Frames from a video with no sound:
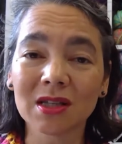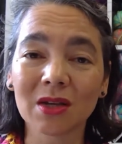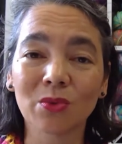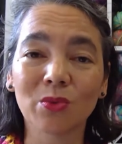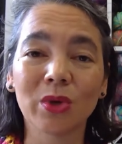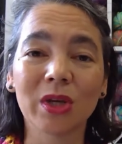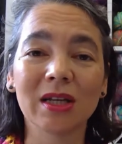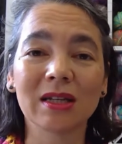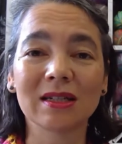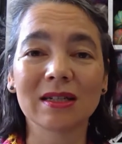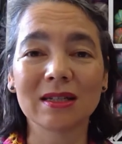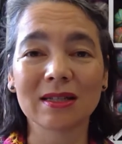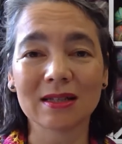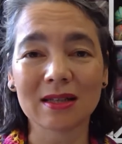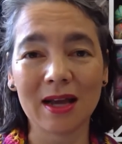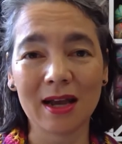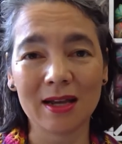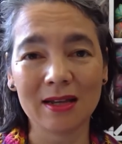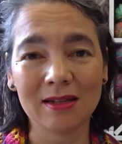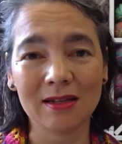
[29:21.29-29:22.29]
and we can
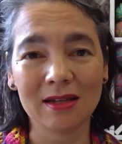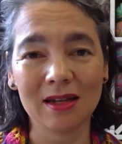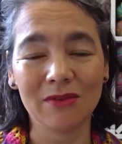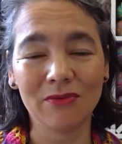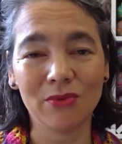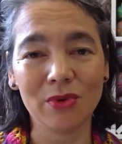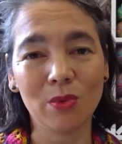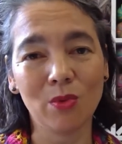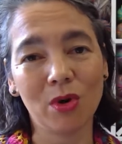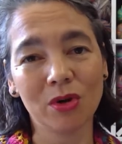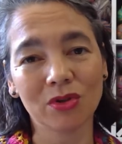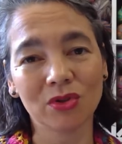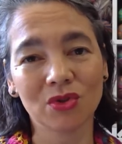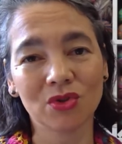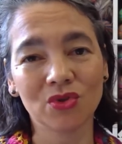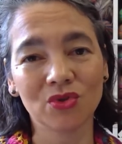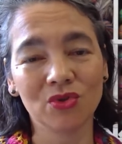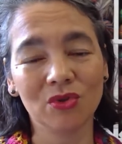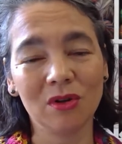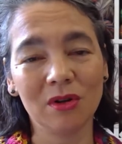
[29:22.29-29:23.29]
decide if we want
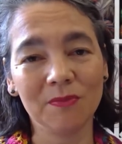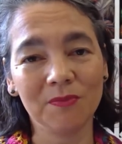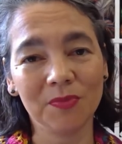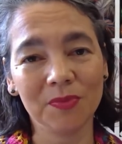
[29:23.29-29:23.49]
to